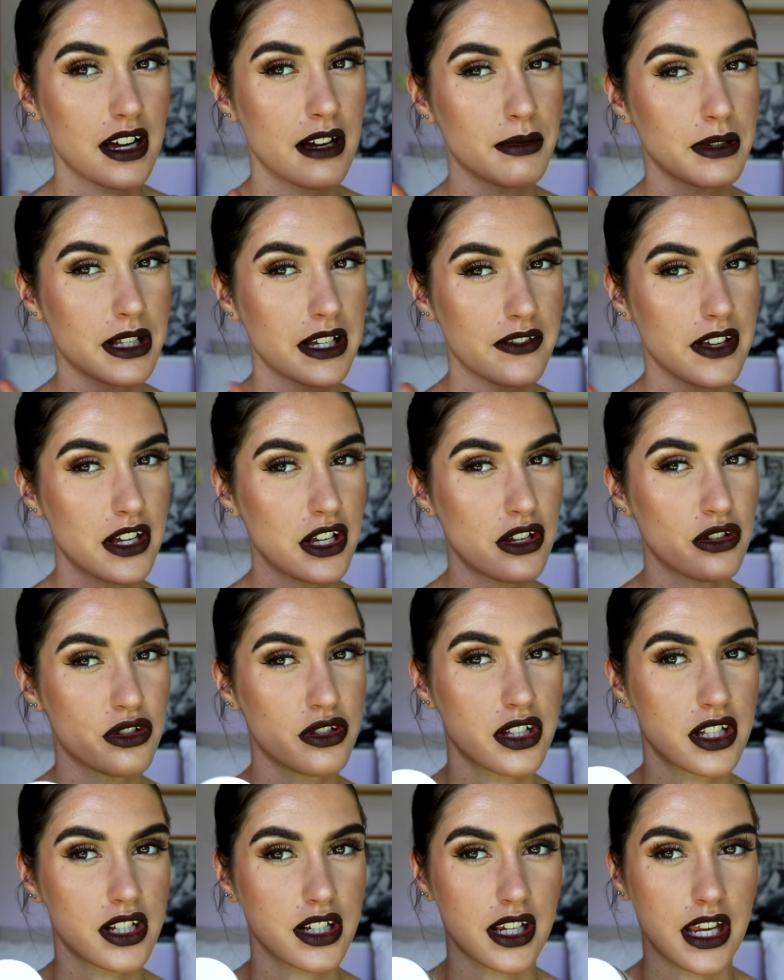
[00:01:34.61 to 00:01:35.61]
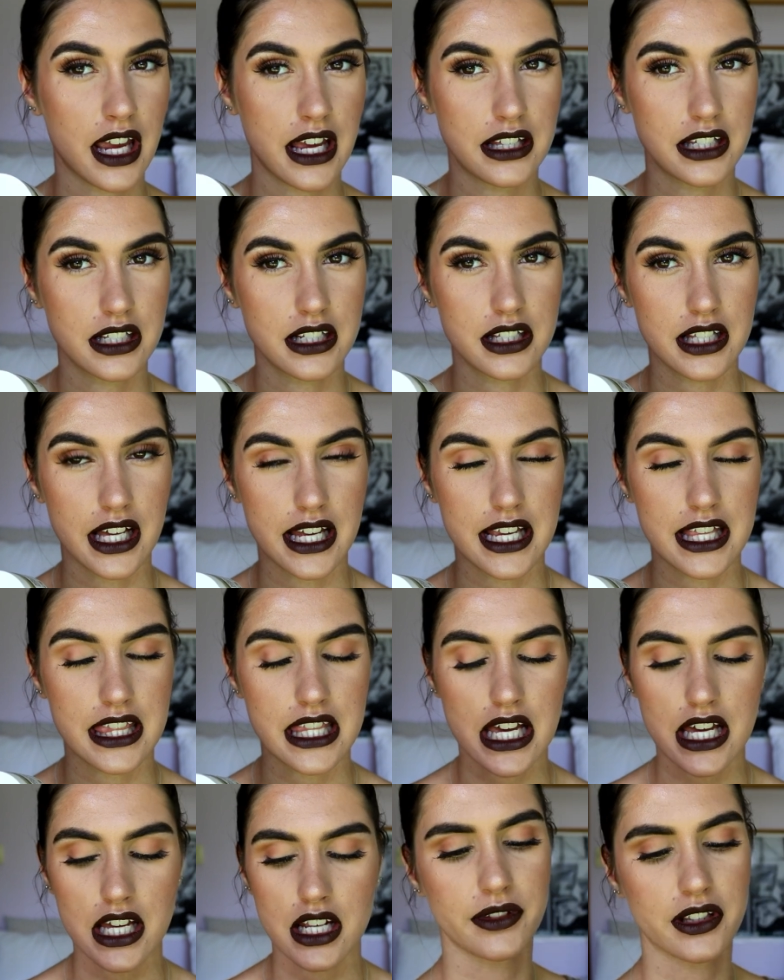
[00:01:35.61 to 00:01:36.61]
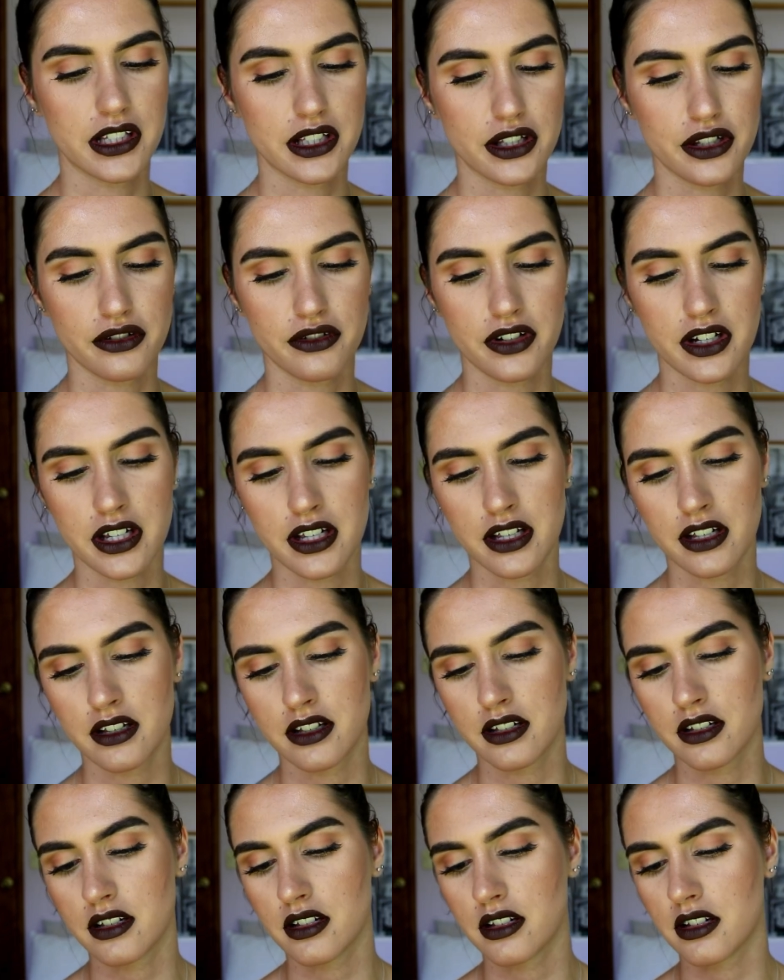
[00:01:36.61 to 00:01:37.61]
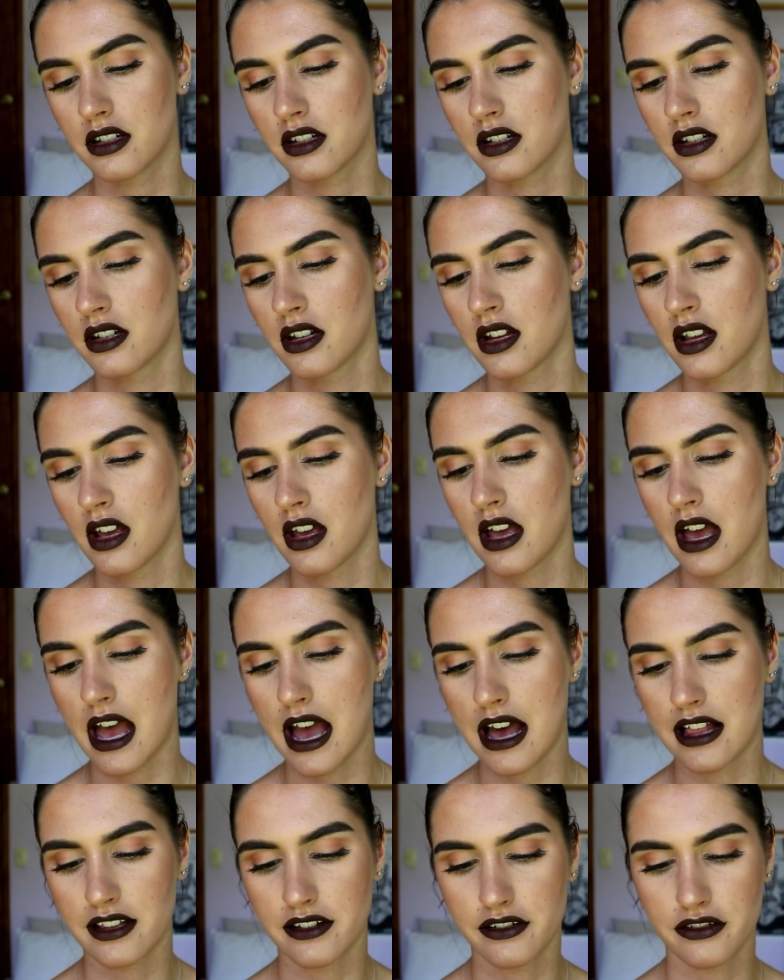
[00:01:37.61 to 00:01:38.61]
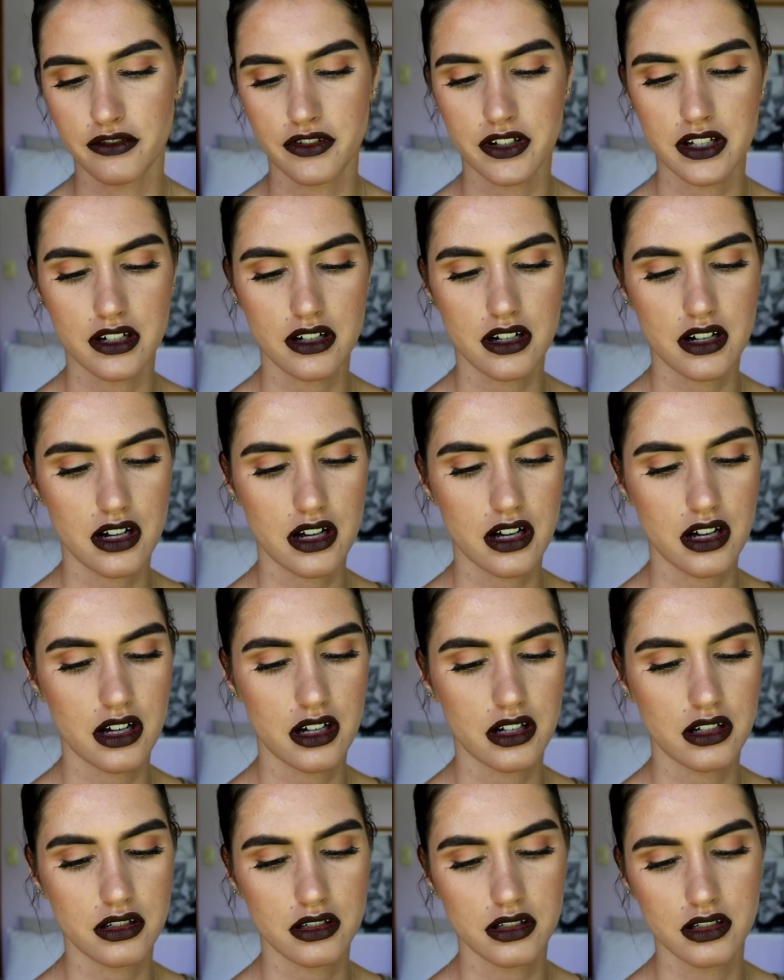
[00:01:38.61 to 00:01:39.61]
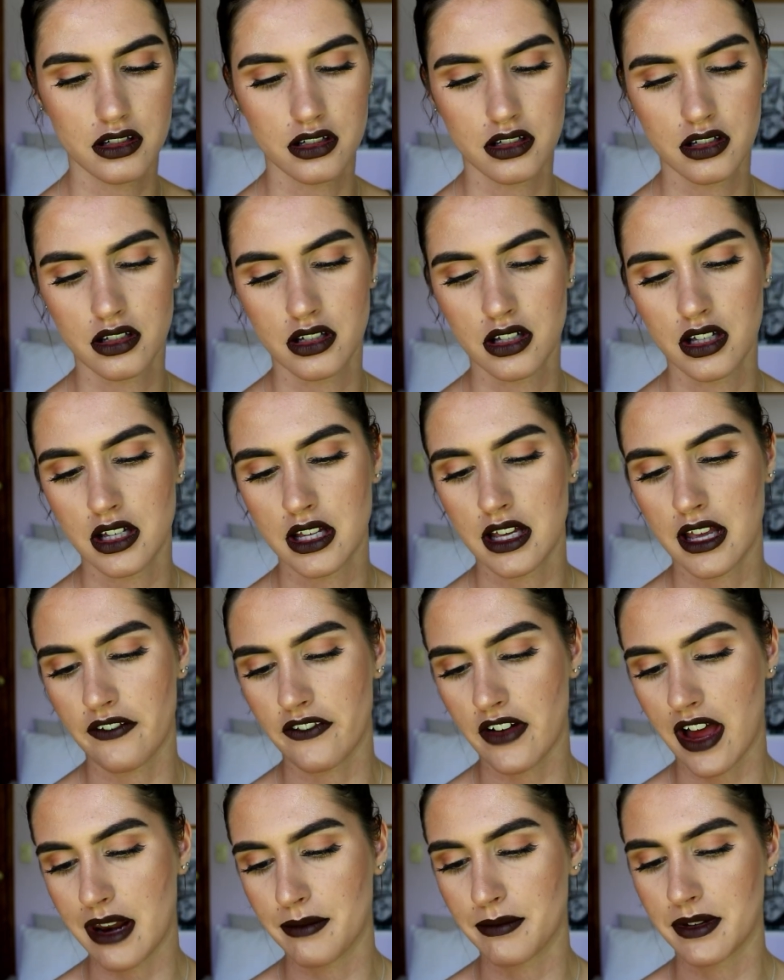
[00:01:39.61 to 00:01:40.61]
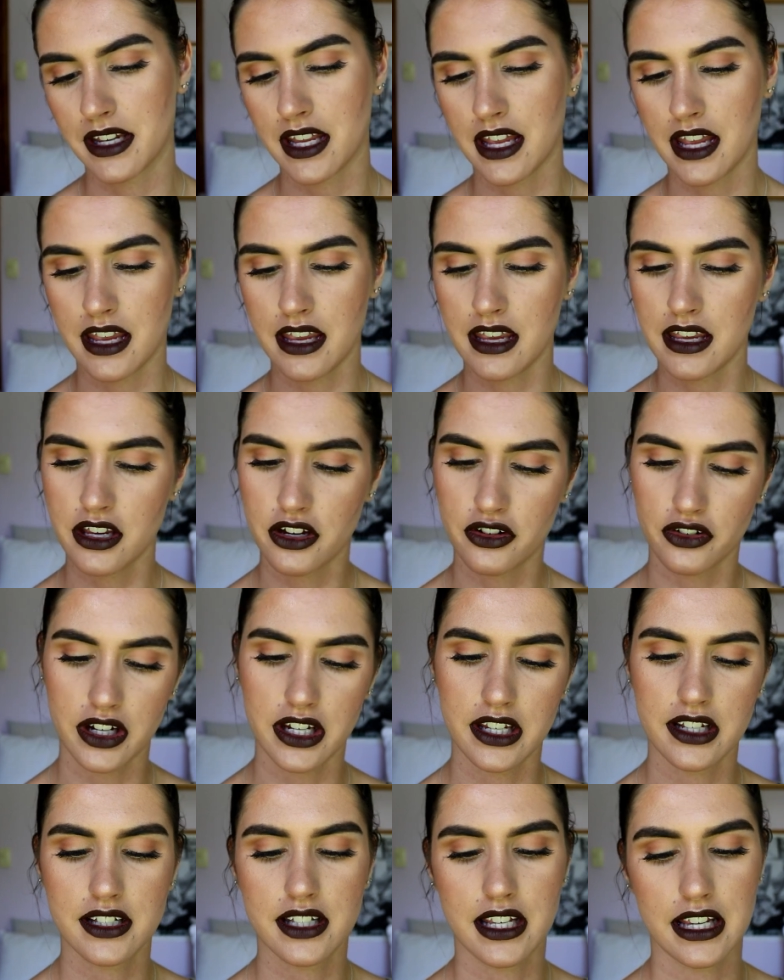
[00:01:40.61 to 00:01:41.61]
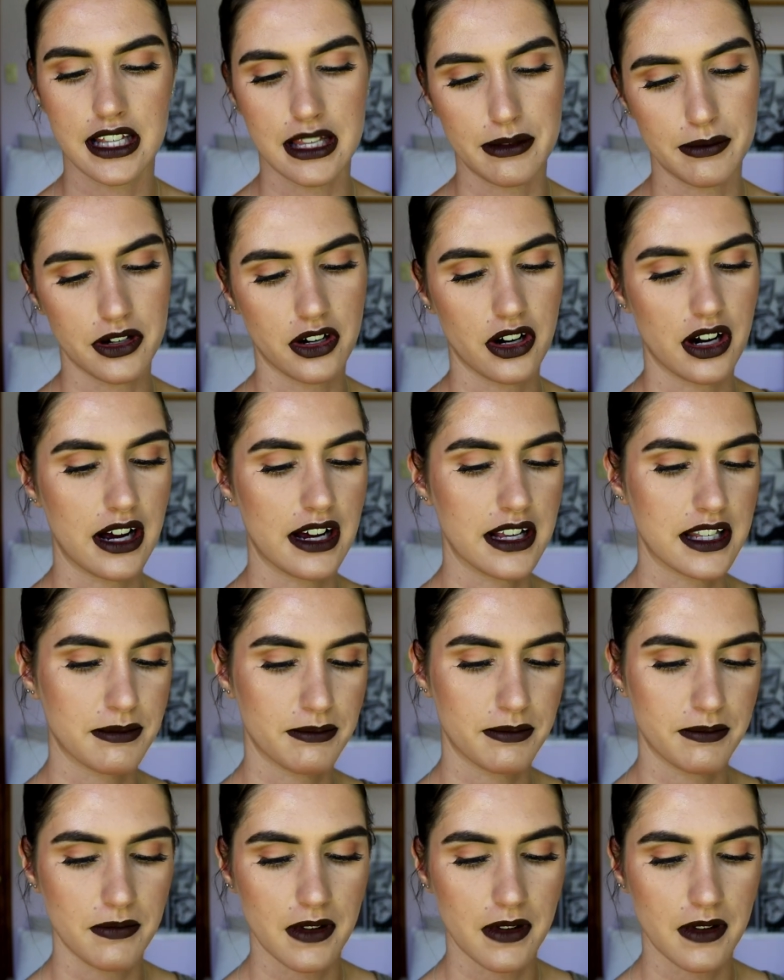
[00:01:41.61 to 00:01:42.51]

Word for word: I believe I used kaolin clay in that. Glycerin, aloe vera, vitamin E, green tea and lemongrass,